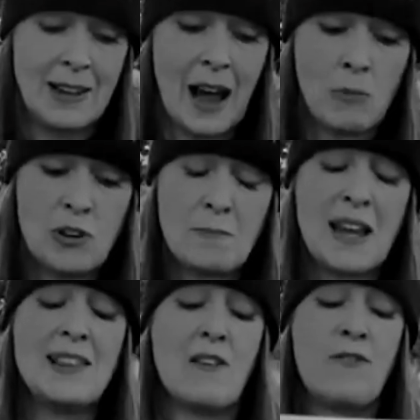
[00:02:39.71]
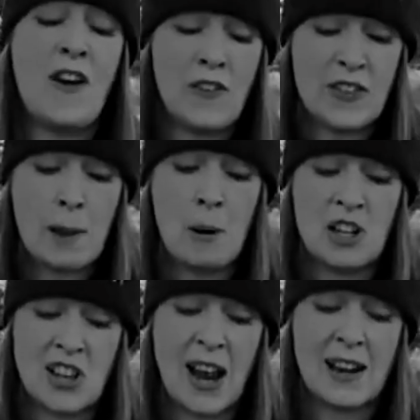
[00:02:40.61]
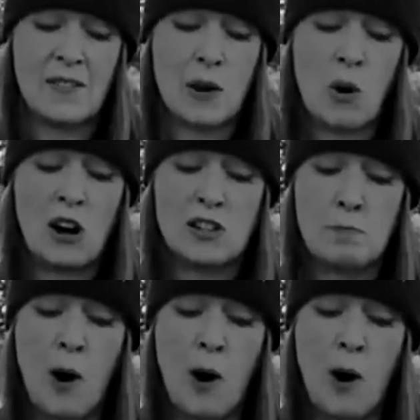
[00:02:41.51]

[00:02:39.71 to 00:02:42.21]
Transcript: That would mean that 50% of the world's